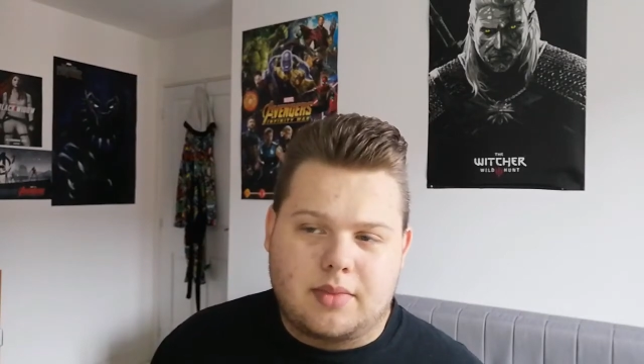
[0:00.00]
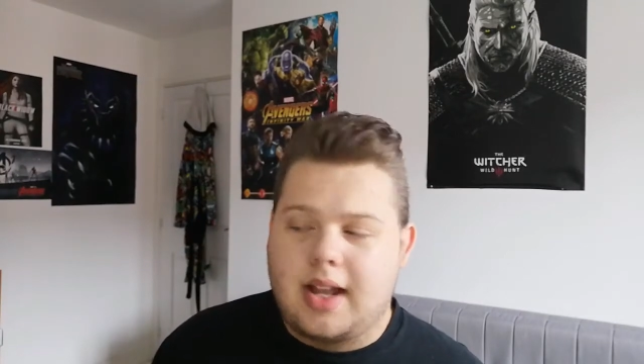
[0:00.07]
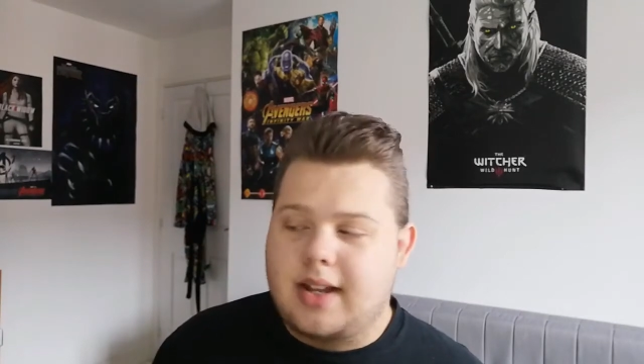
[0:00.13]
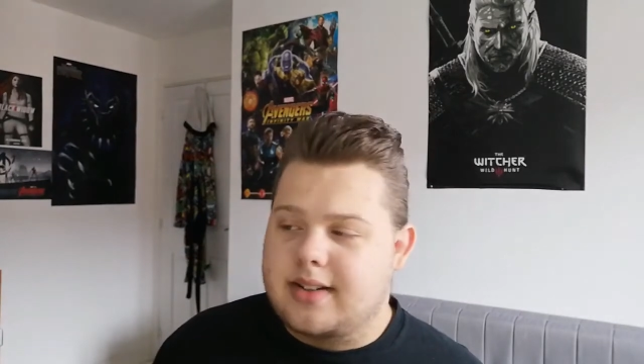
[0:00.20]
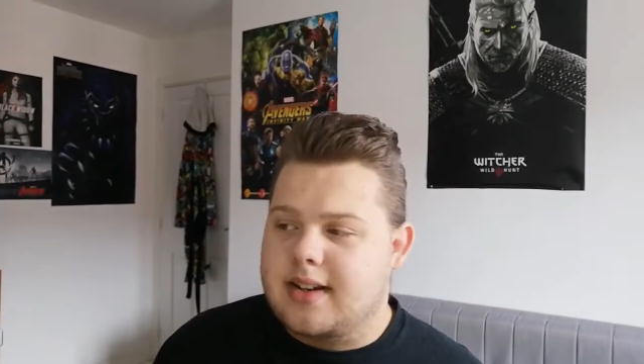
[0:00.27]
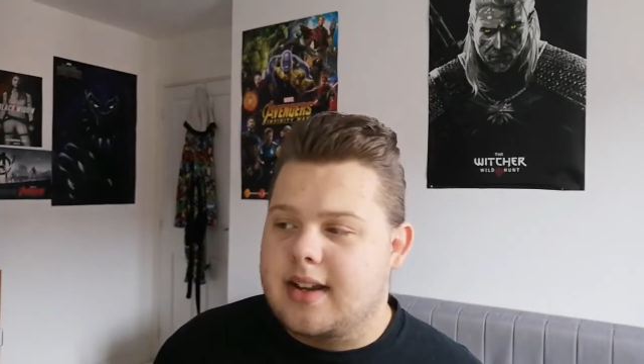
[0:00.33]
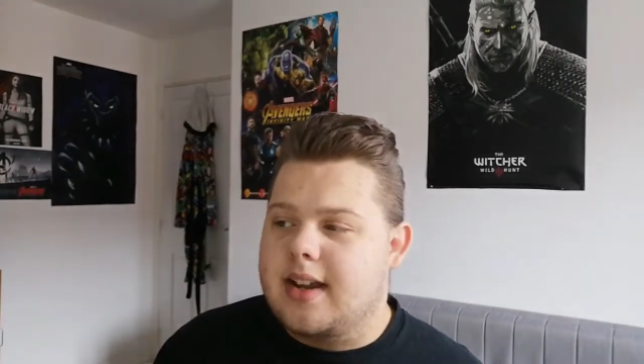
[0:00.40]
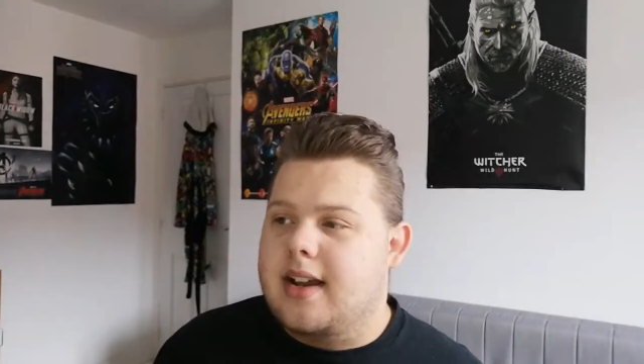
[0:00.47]

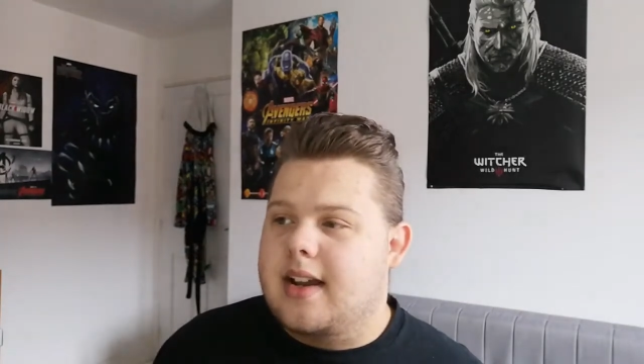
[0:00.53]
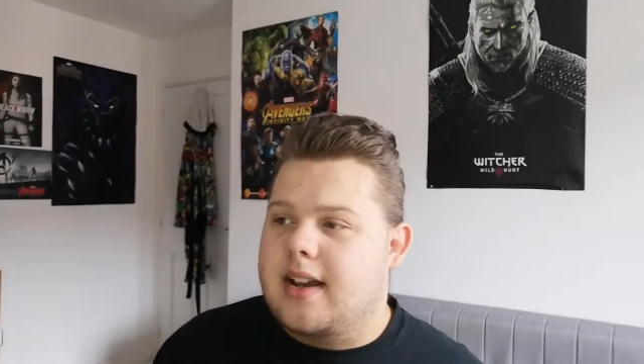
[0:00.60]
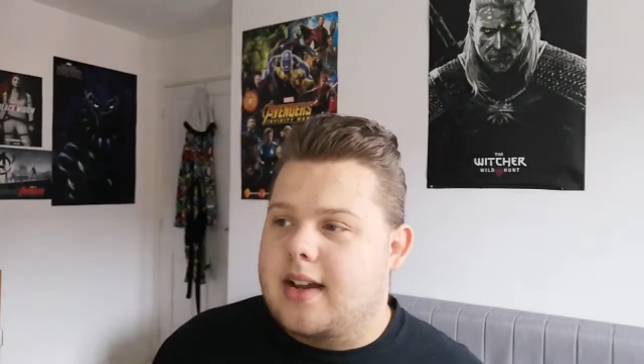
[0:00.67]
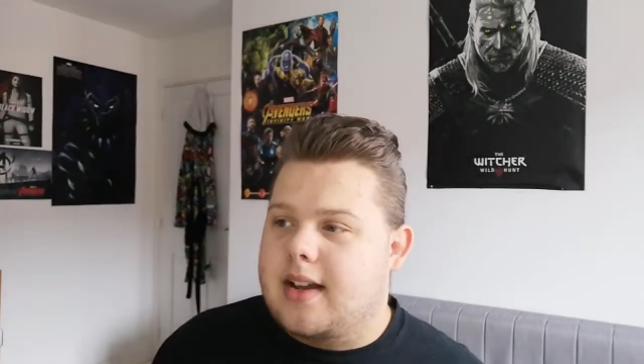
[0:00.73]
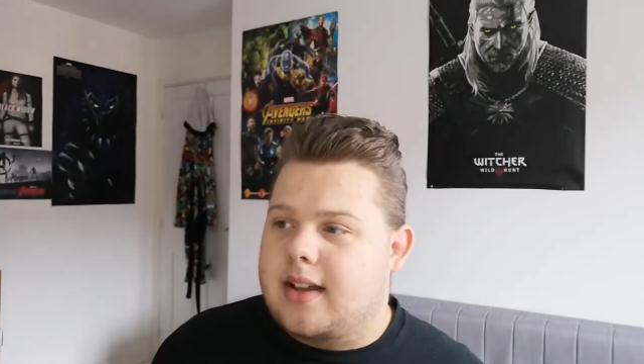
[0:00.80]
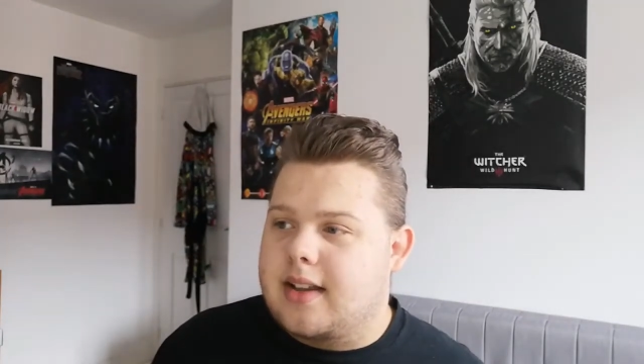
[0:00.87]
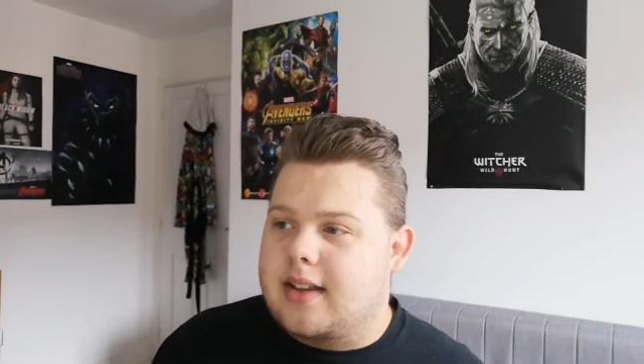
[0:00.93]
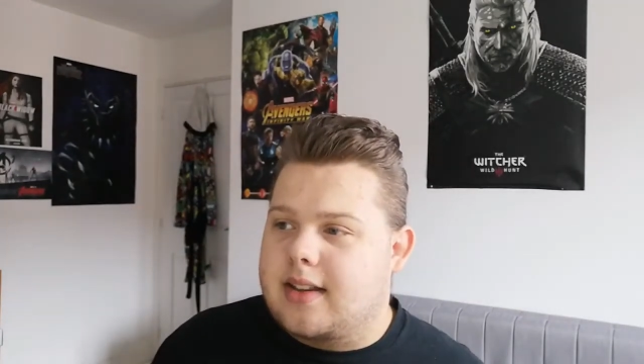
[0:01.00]
That's
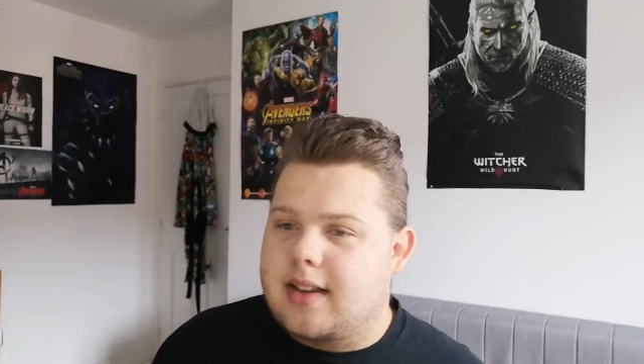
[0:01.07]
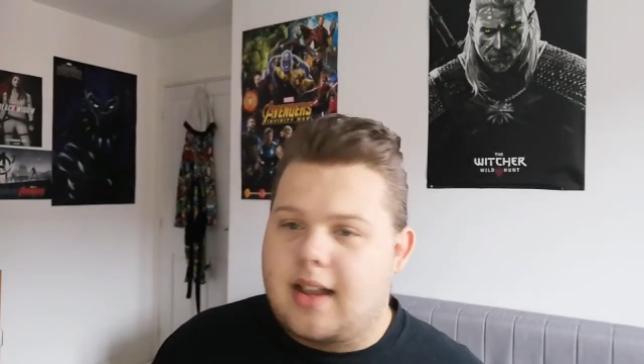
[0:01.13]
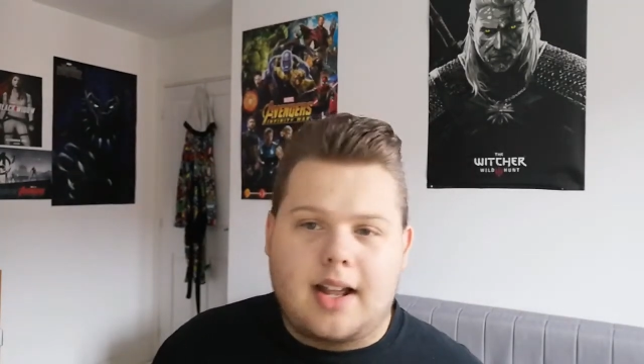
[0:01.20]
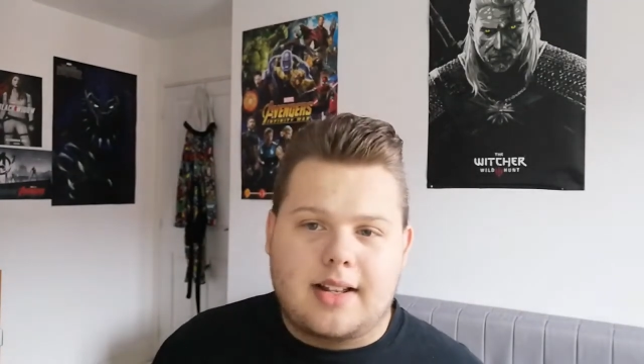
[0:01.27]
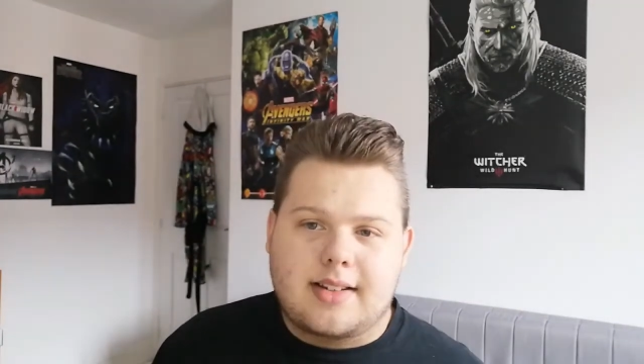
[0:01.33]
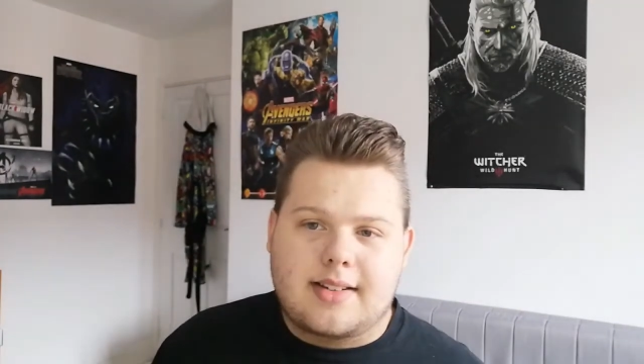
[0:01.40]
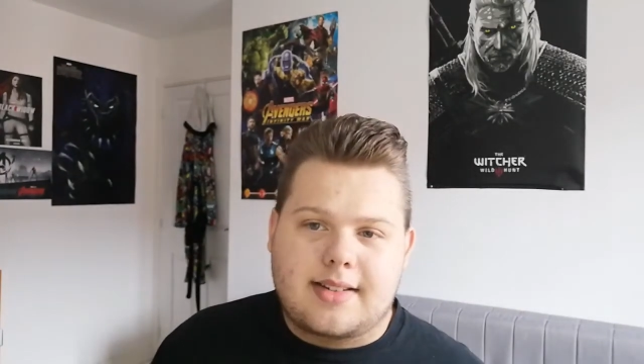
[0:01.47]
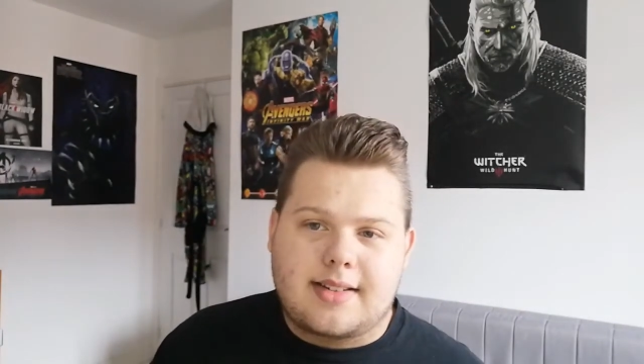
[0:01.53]

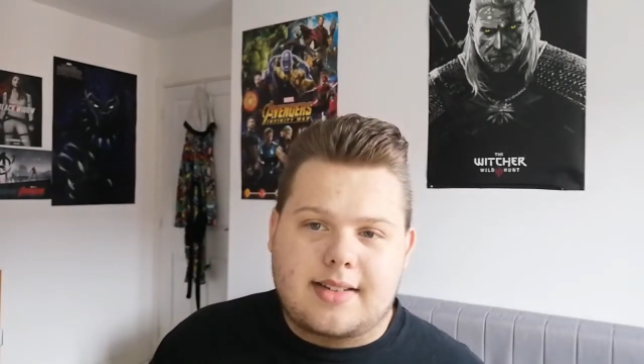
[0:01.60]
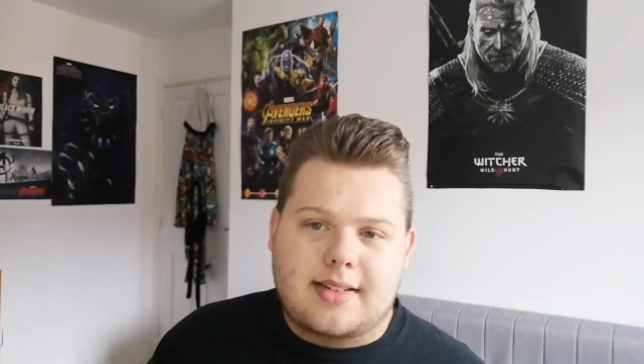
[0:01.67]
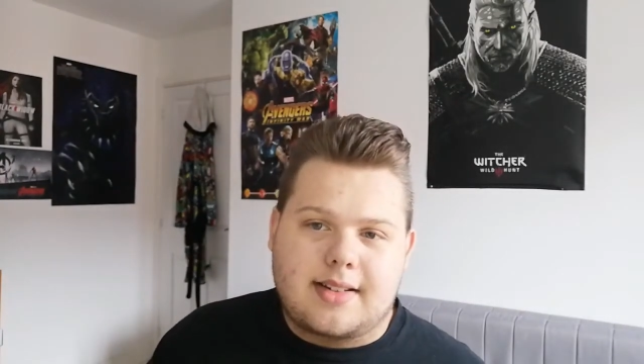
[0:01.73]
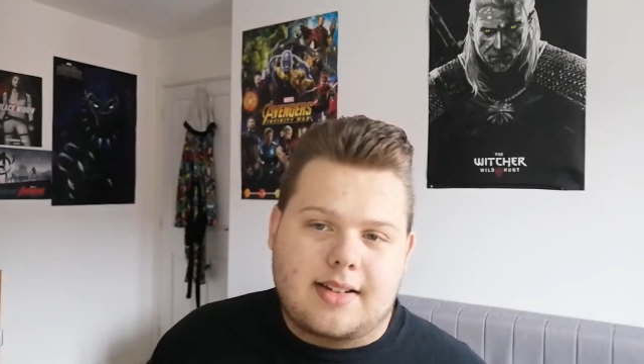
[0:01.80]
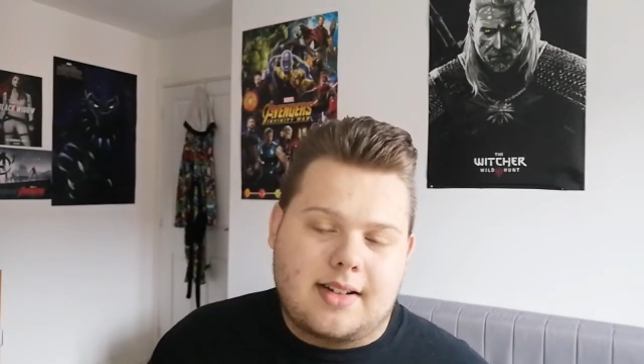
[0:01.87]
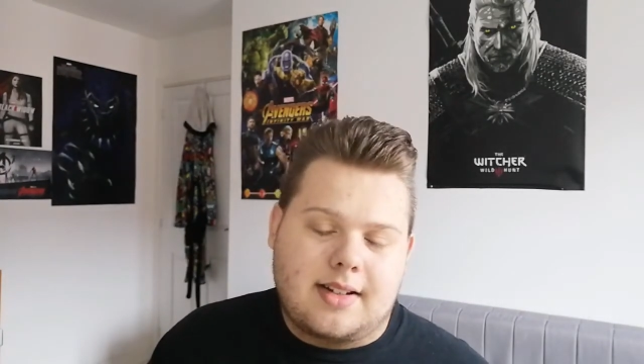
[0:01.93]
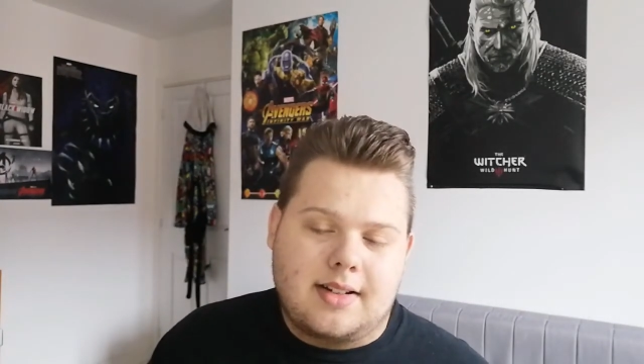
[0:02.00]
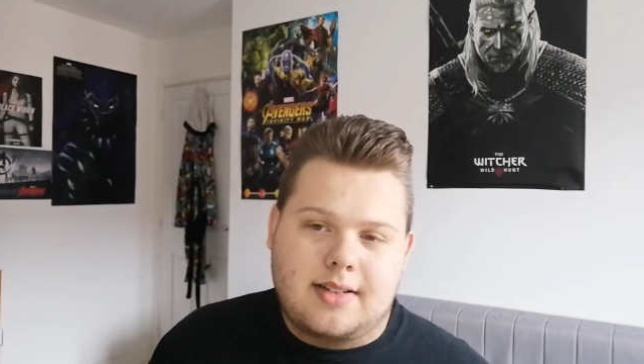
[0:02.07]

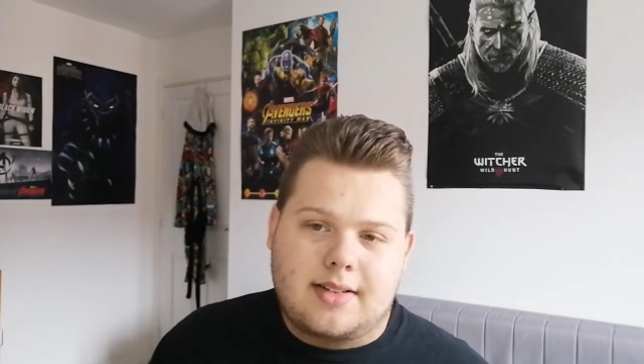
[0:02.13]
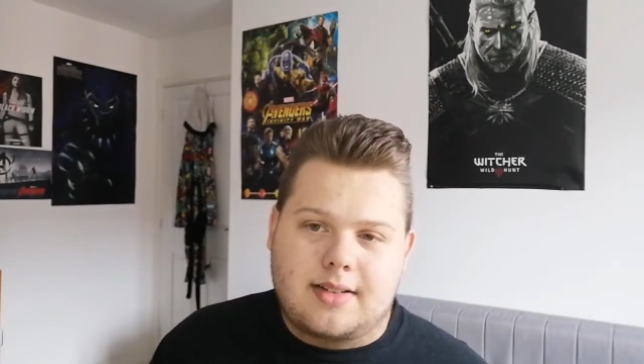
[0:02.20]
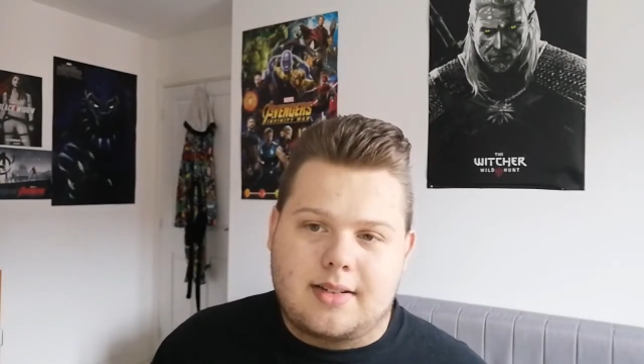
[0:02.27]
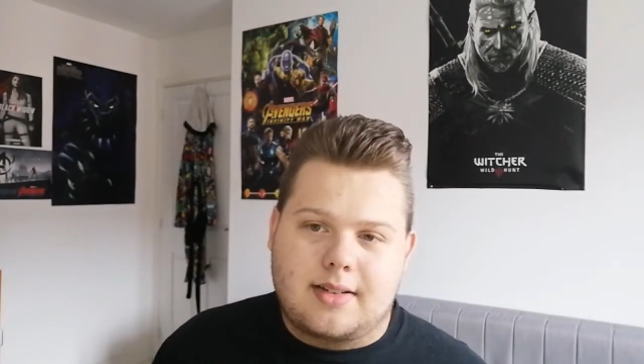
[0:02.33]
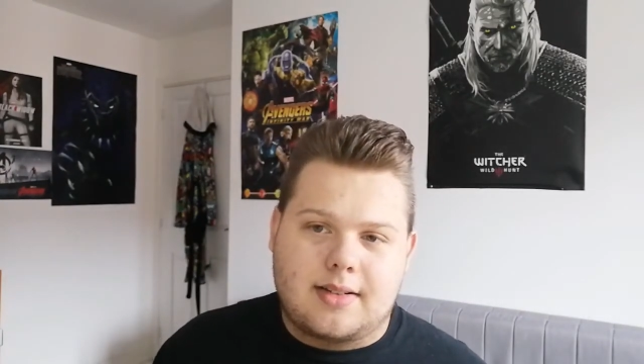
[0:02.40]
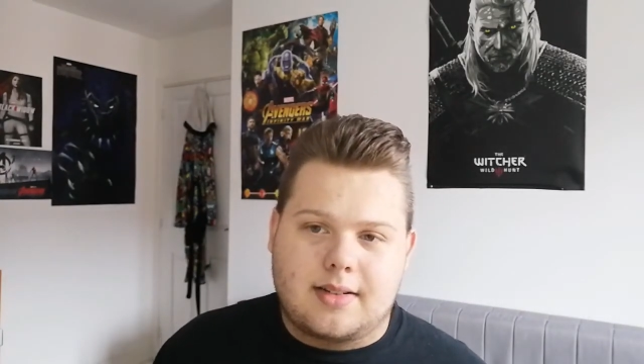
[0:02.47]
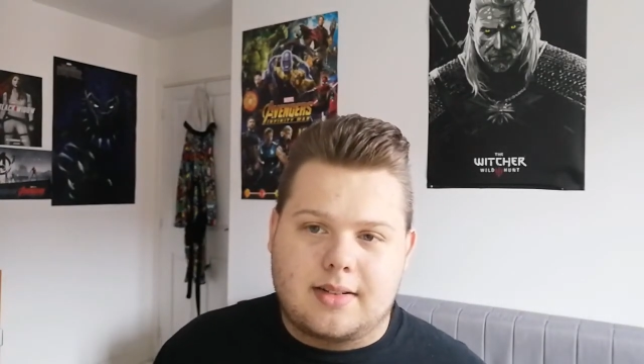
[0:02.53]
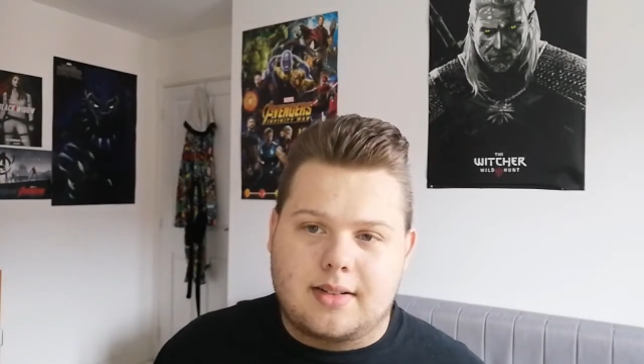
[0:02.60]
that's
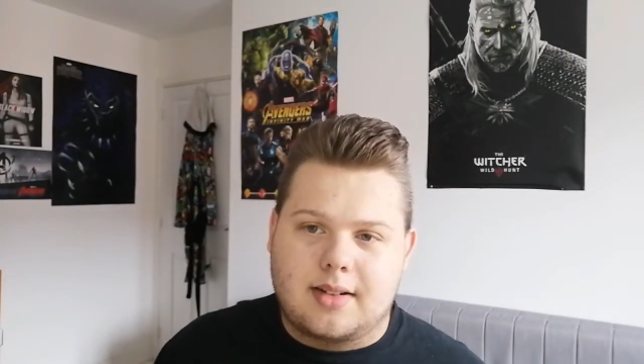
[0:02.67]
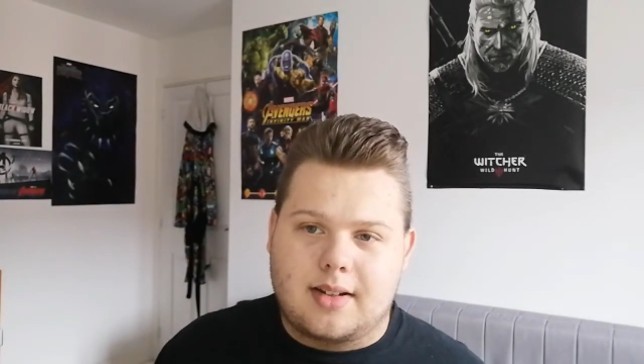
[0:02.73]
as